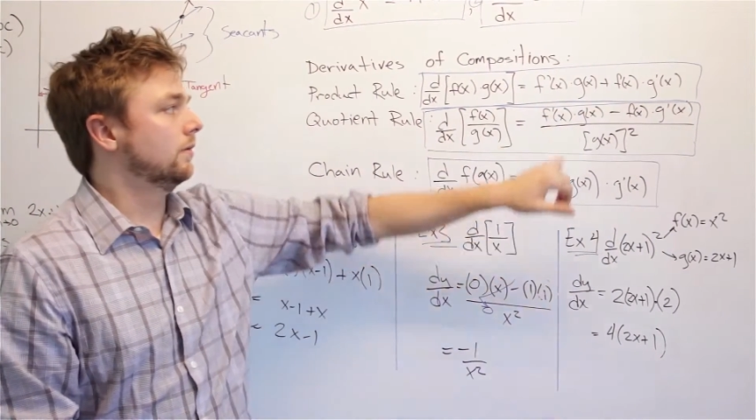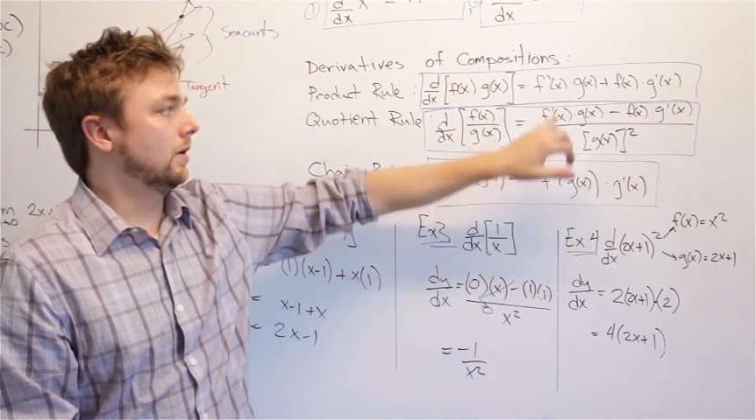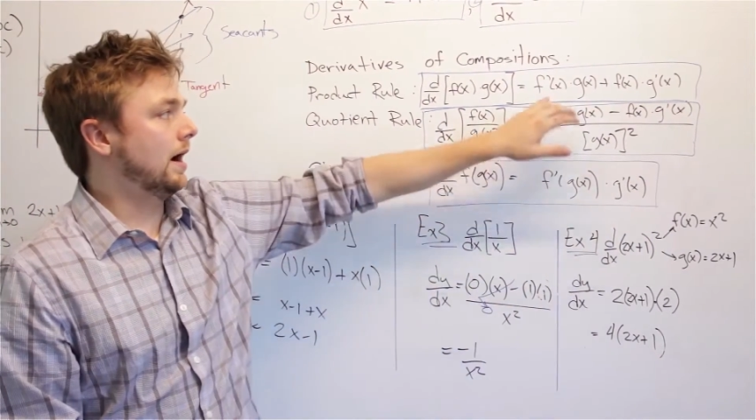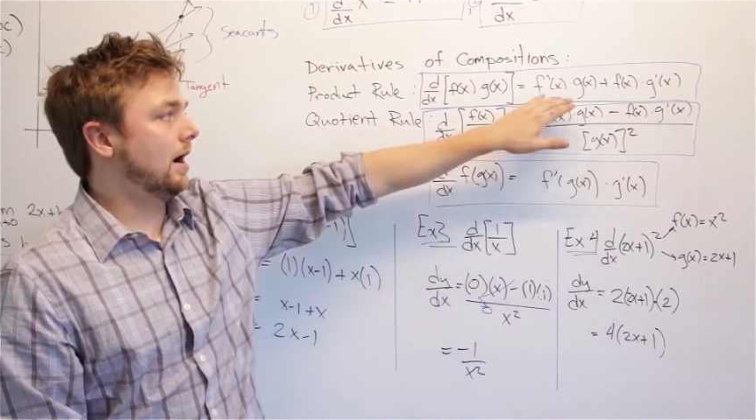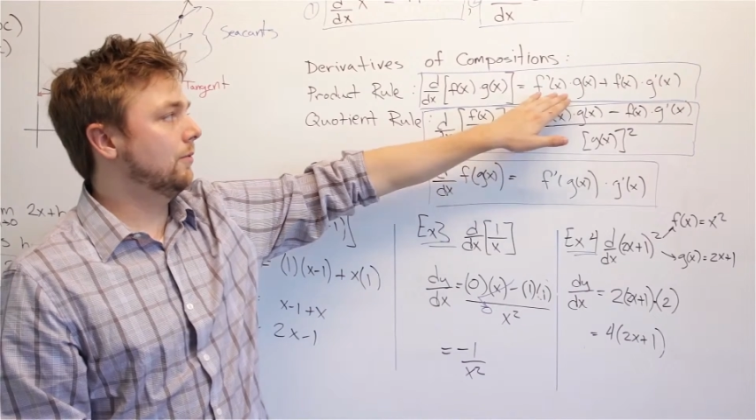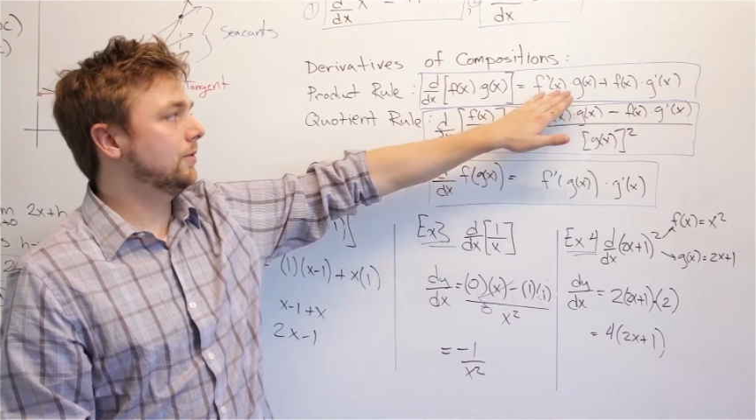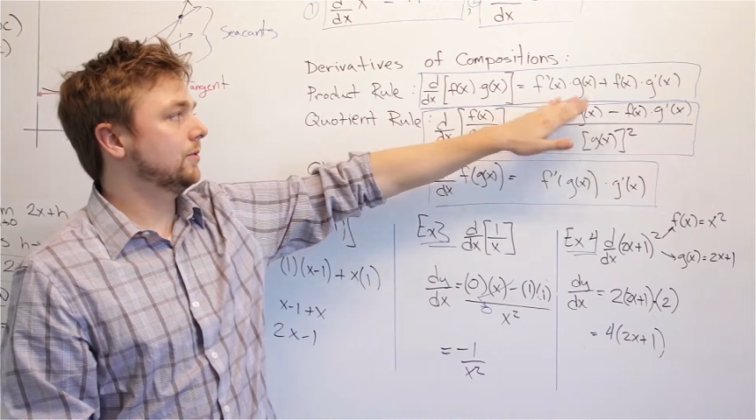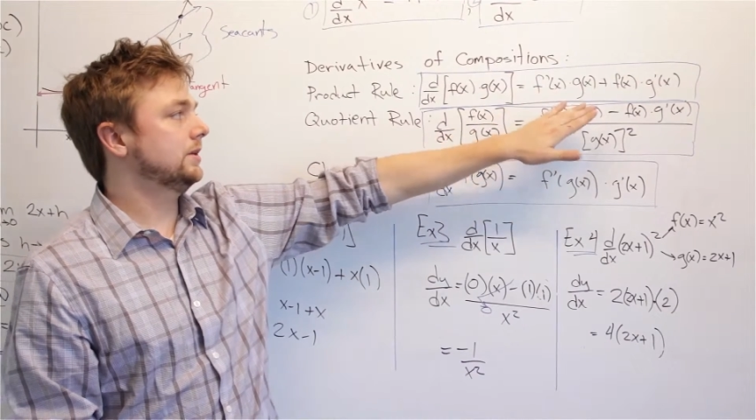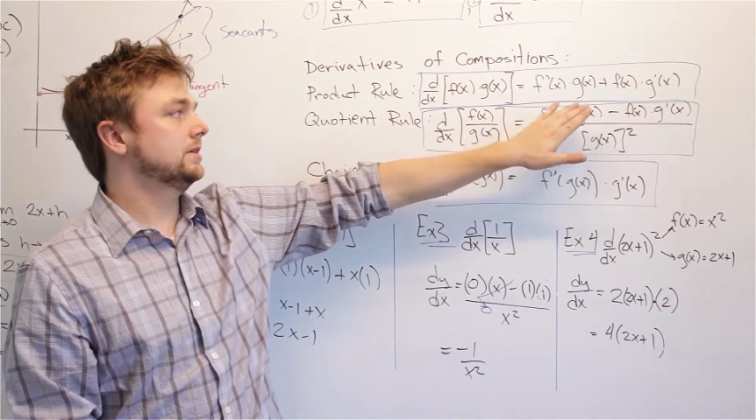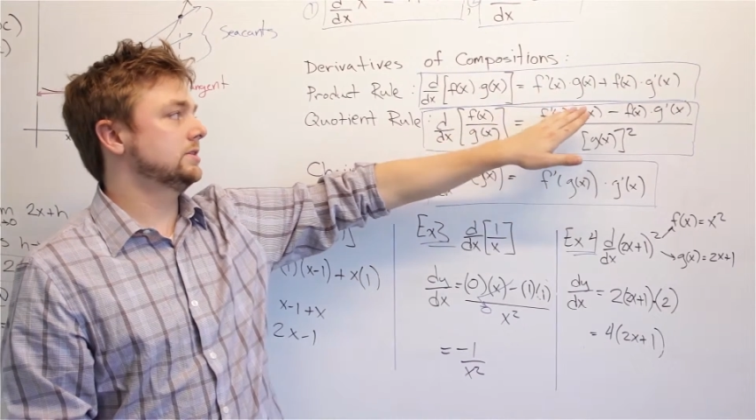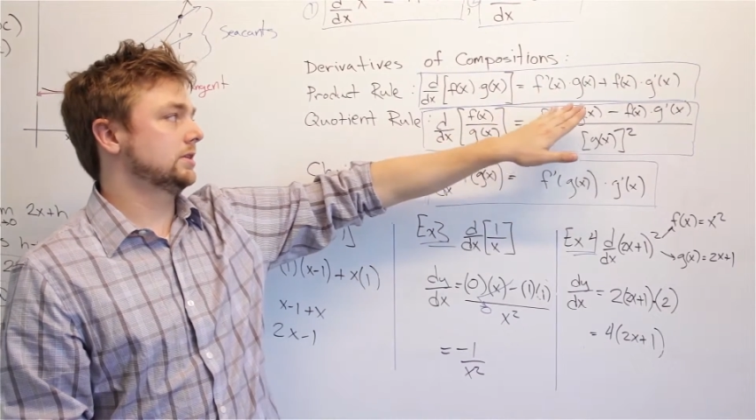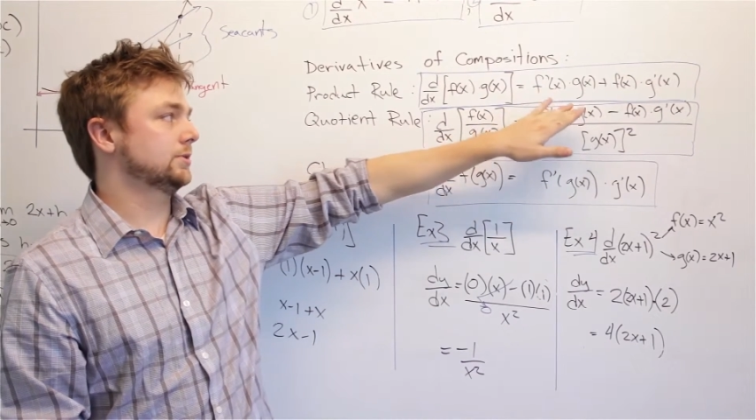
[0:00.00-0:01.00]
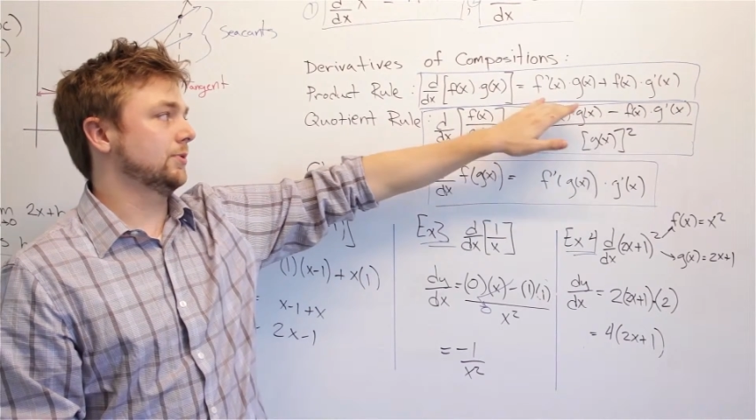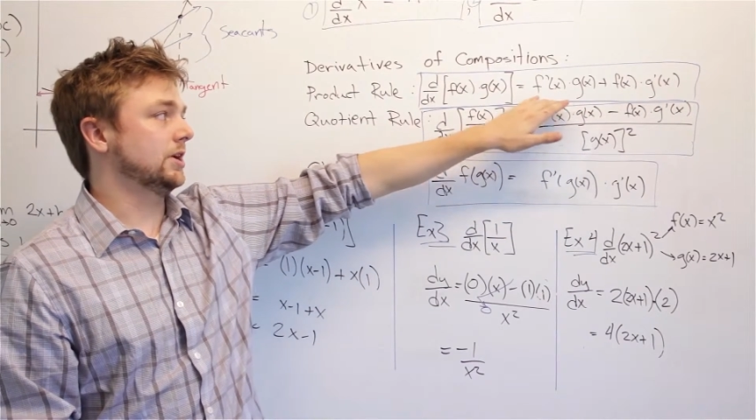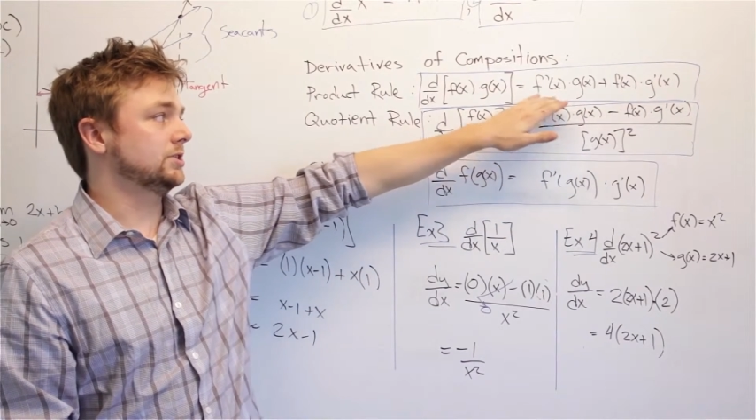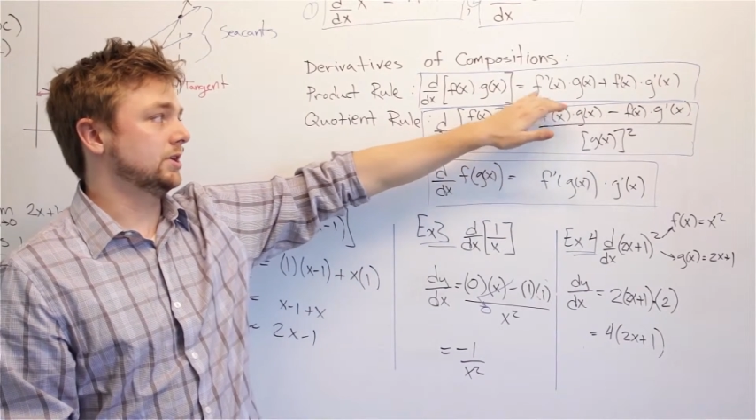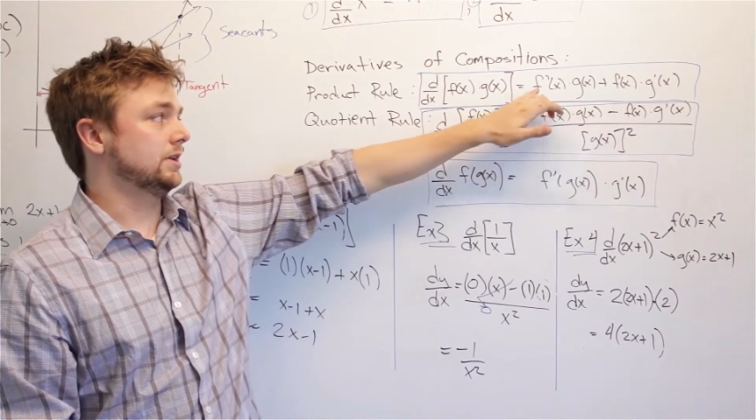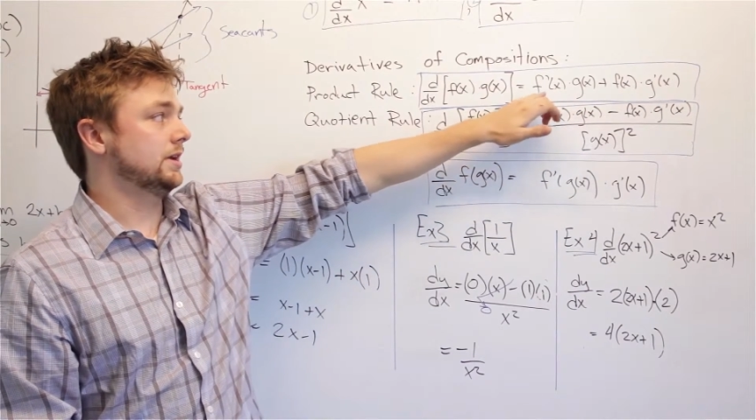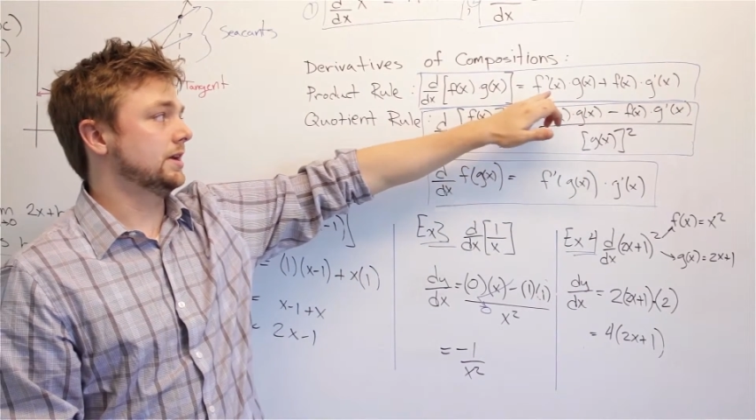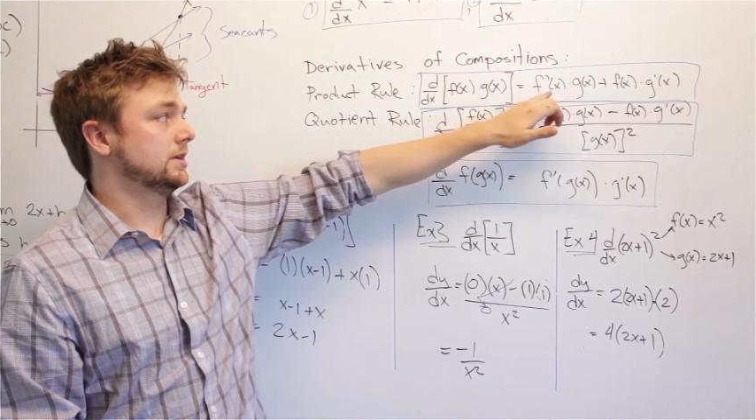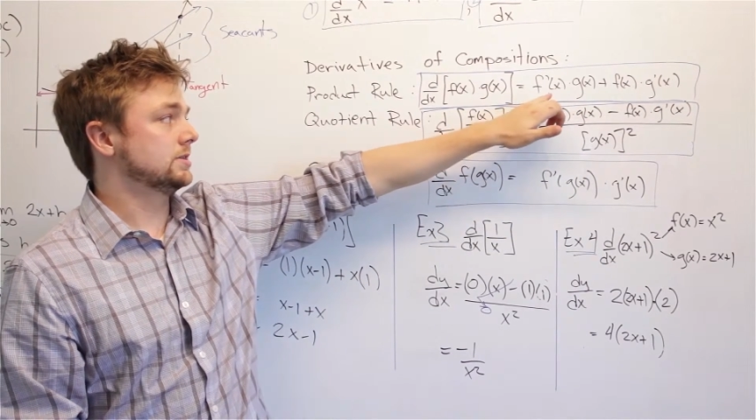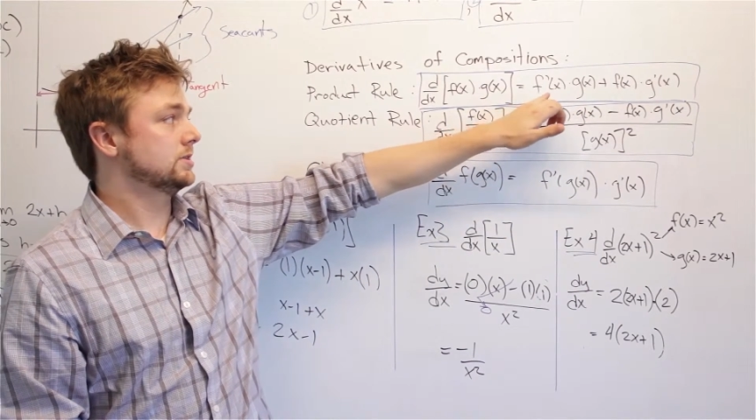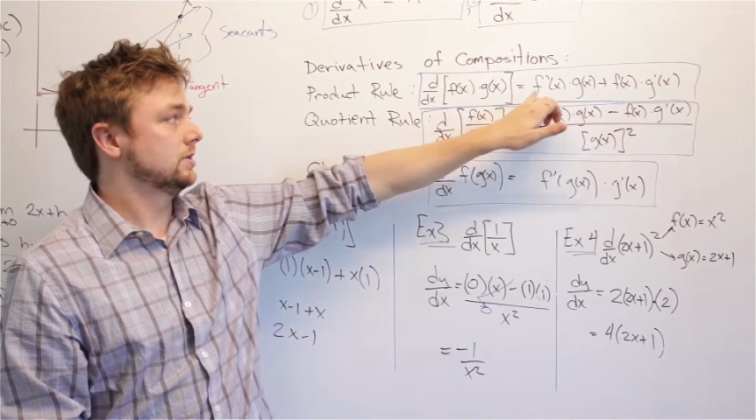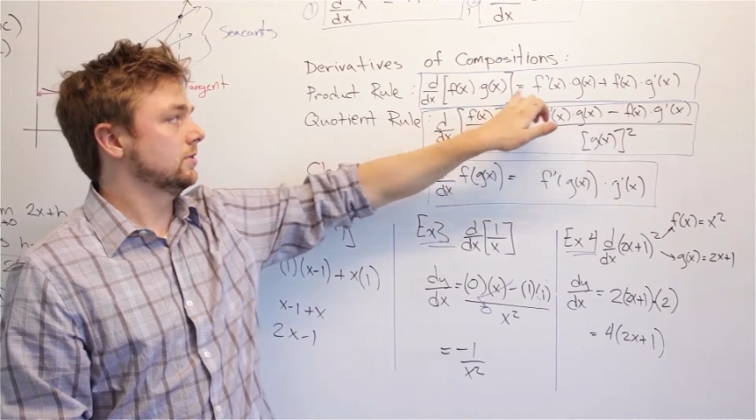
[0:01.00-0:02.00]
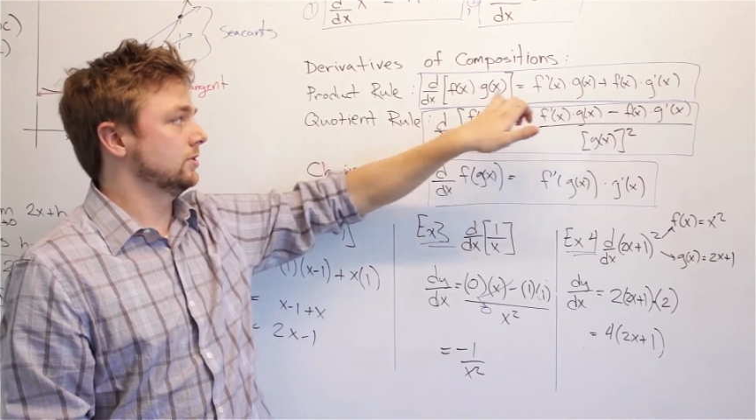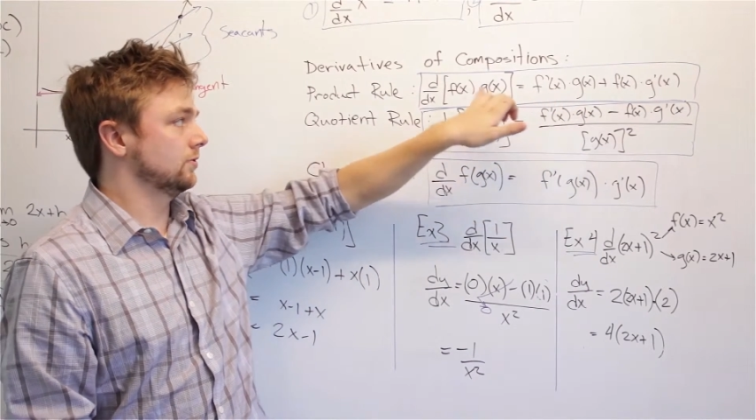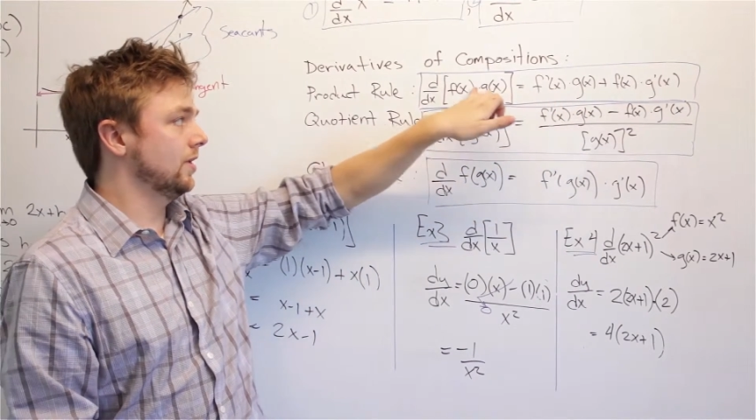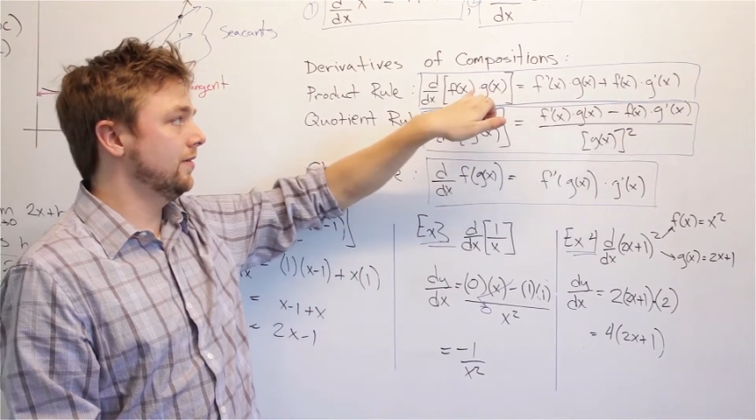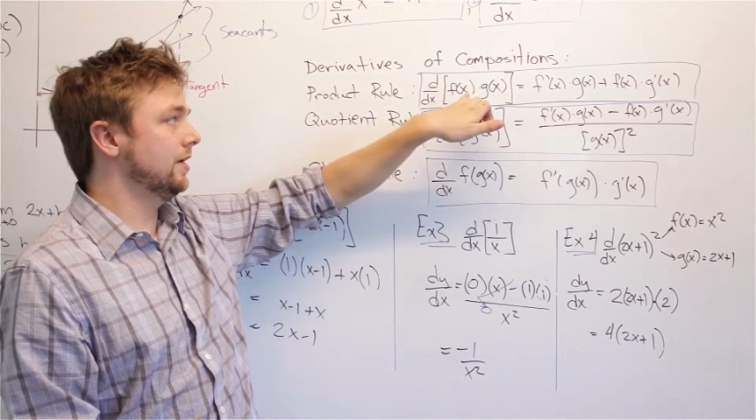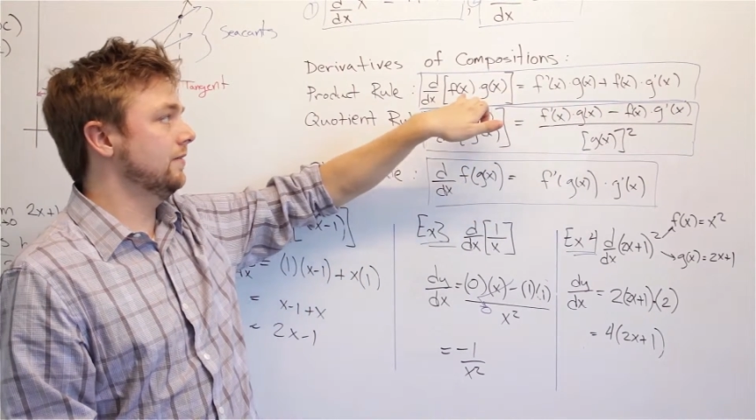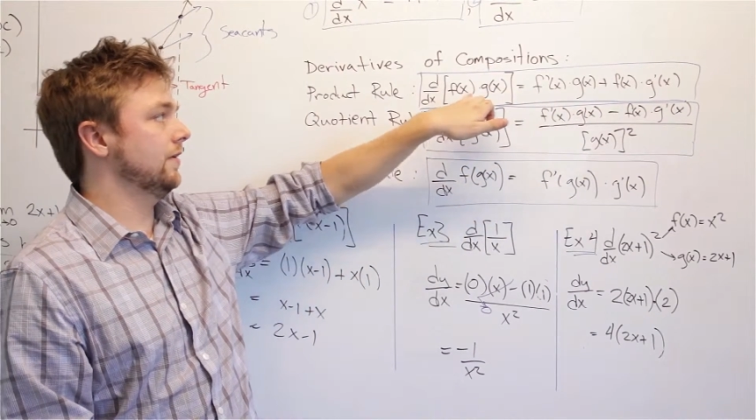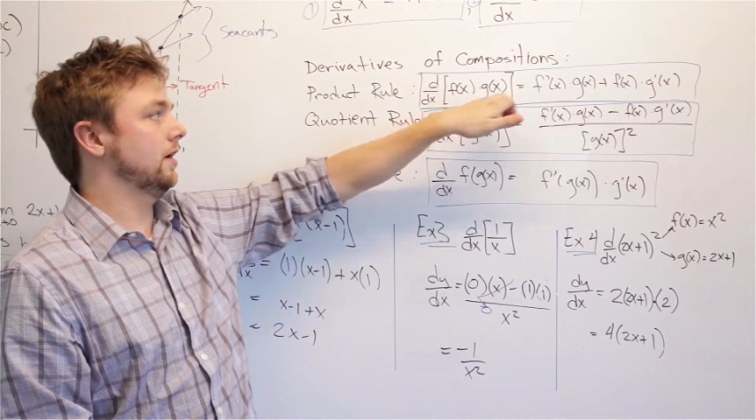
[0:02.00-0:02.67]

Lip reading: How we read this expression is the derivative